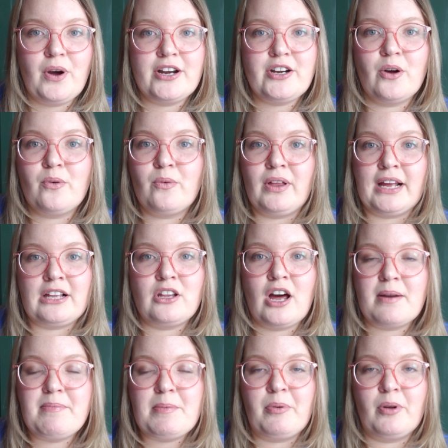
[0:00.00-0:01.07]
I know like a
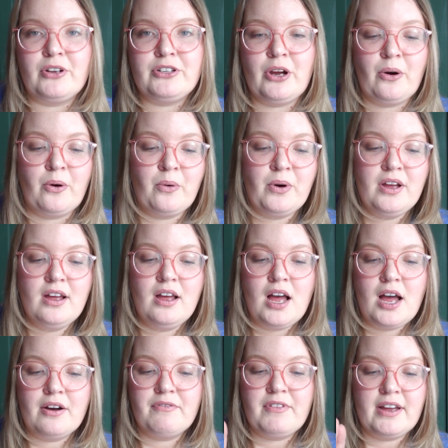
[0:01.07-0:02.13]
lot of people know
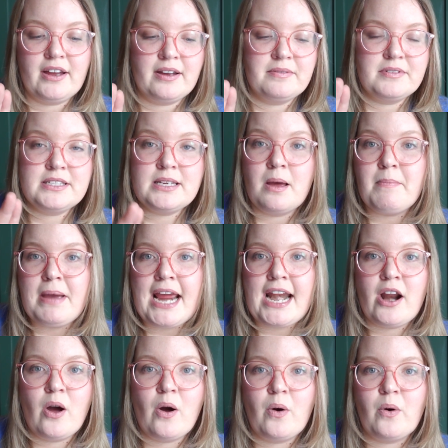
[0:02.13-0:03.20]
of the
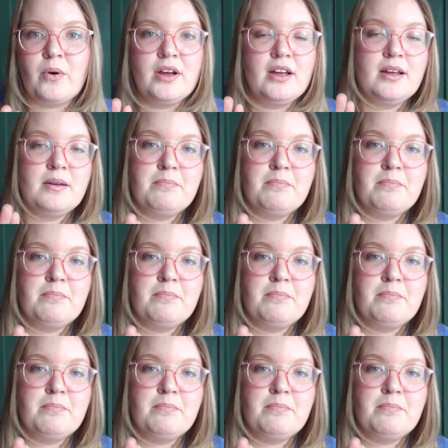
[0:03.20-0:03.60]
tomato,